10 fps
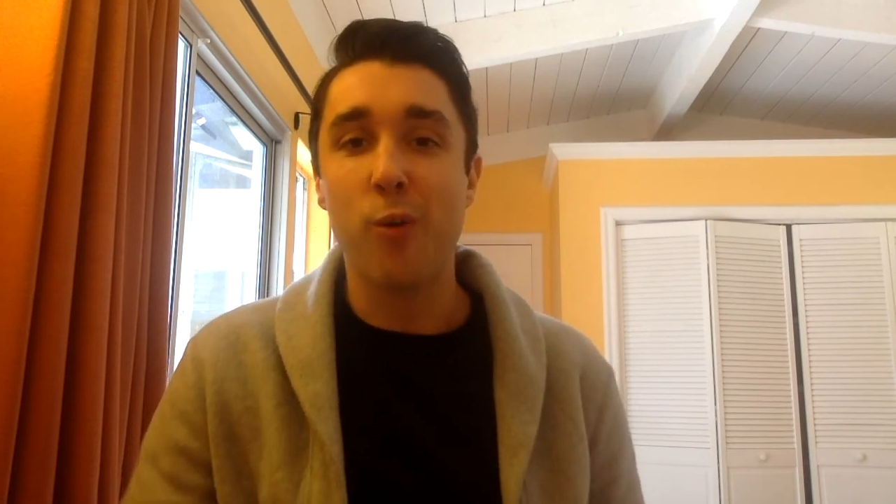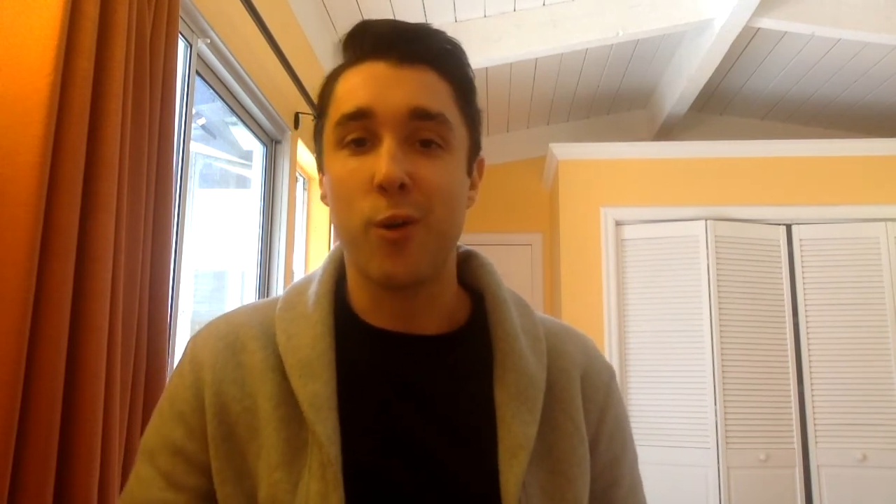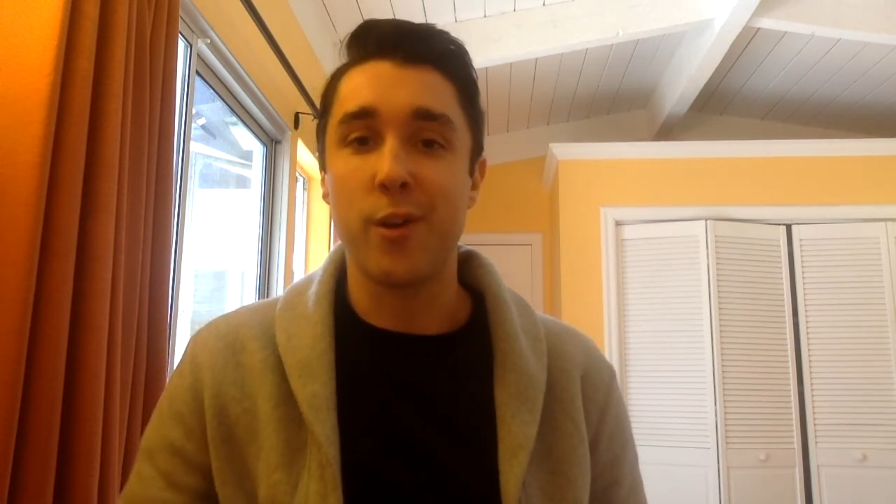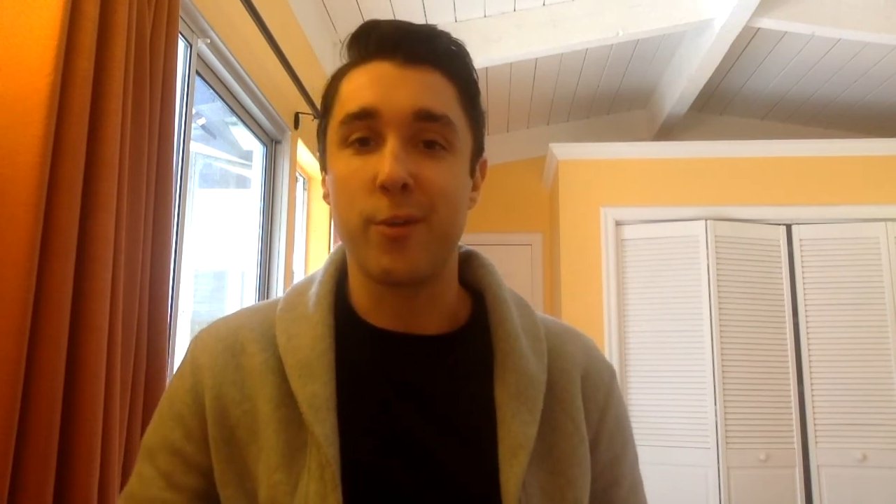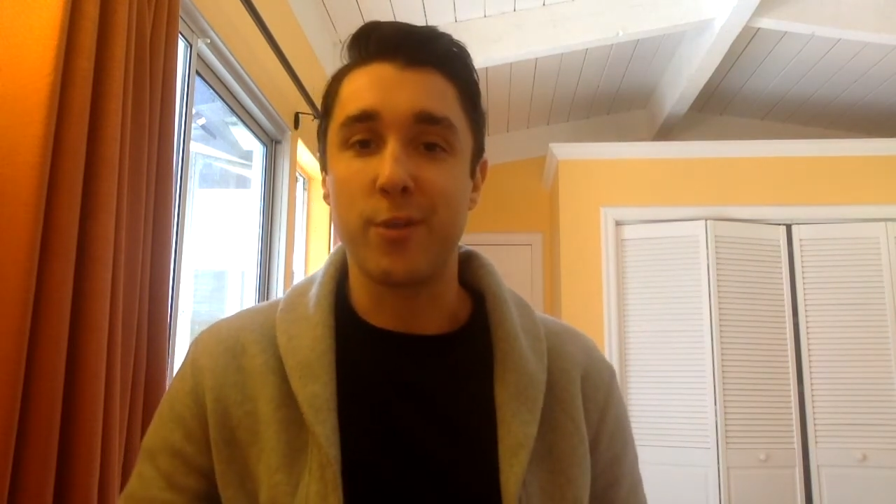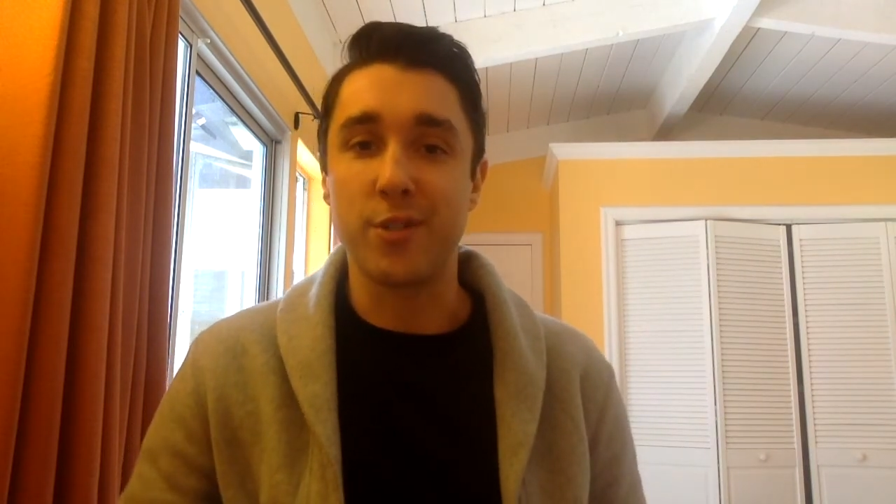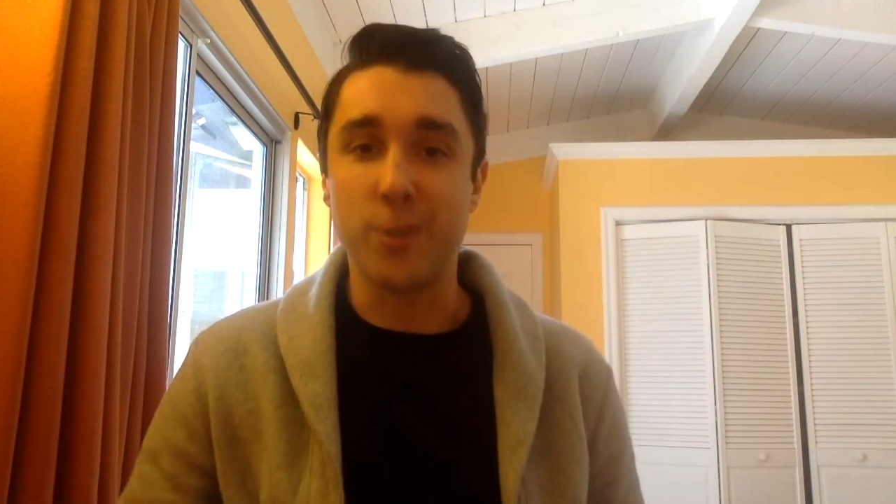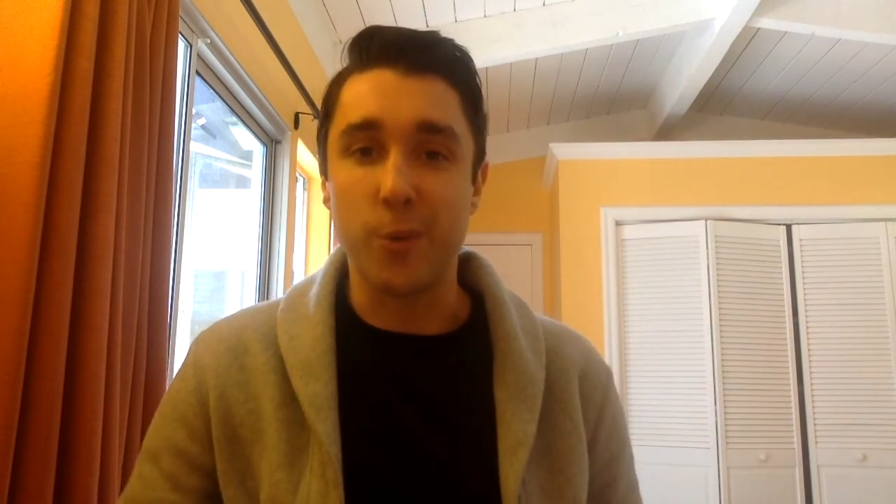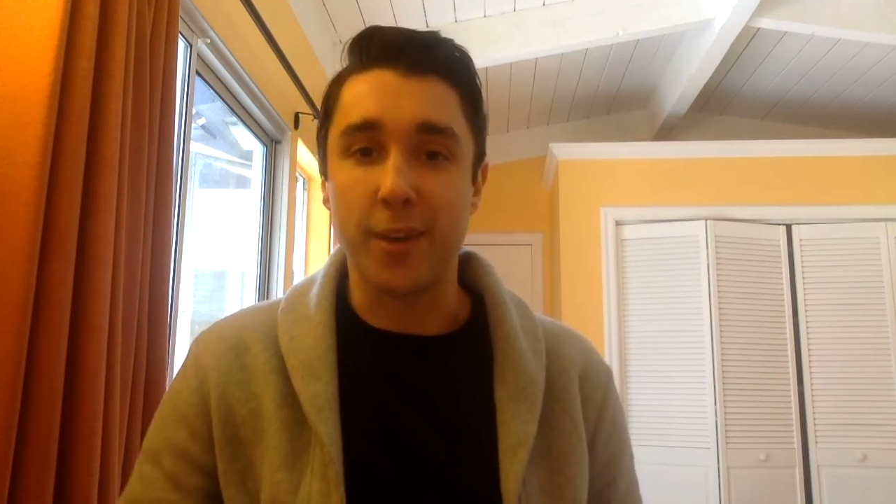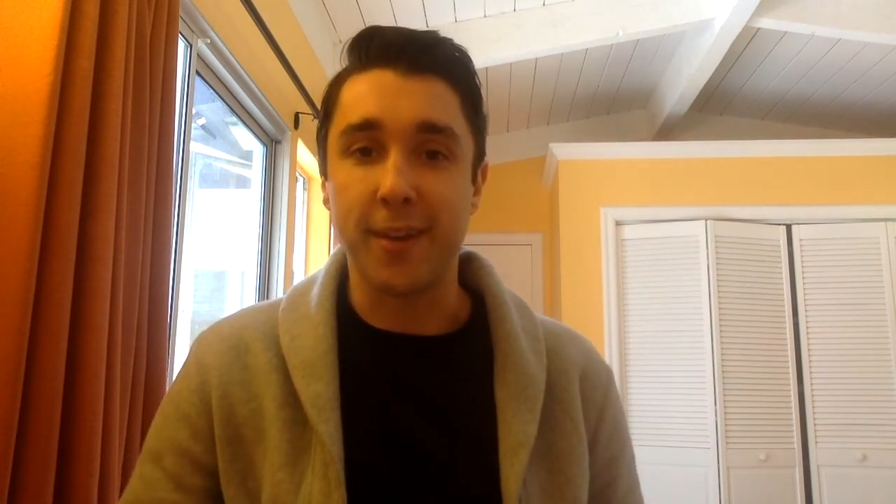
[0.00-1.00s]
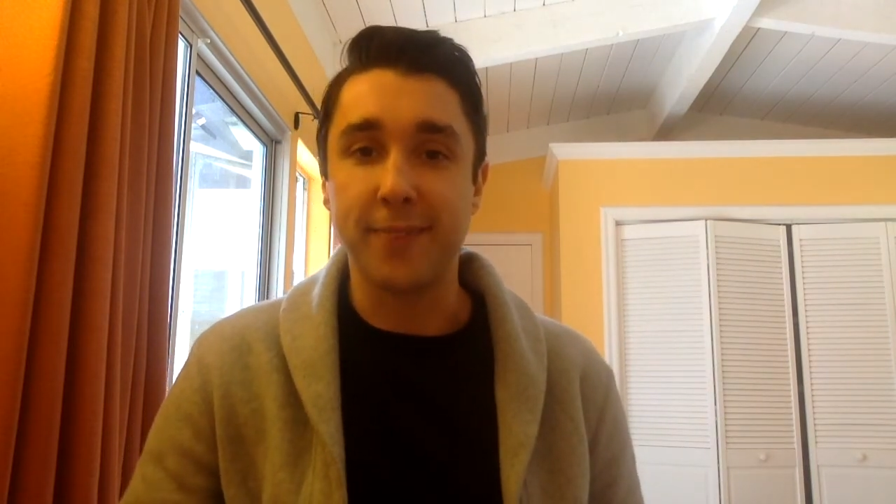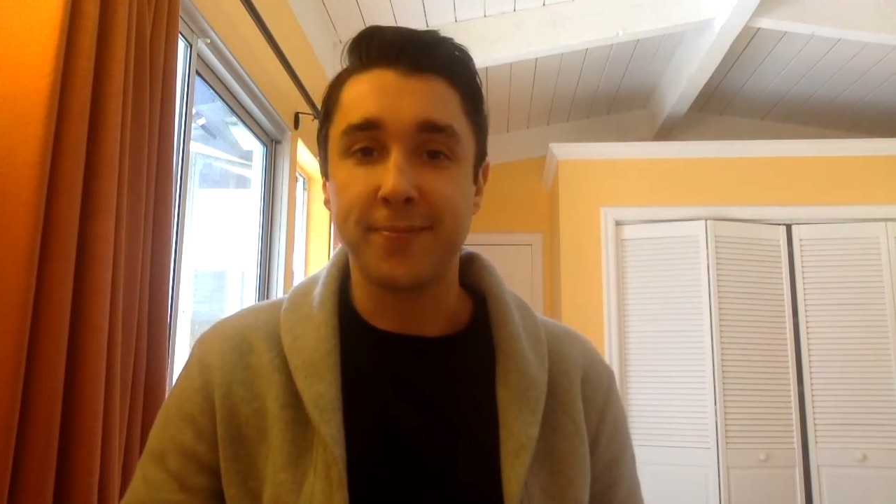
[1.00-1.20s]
Ernie was doing it.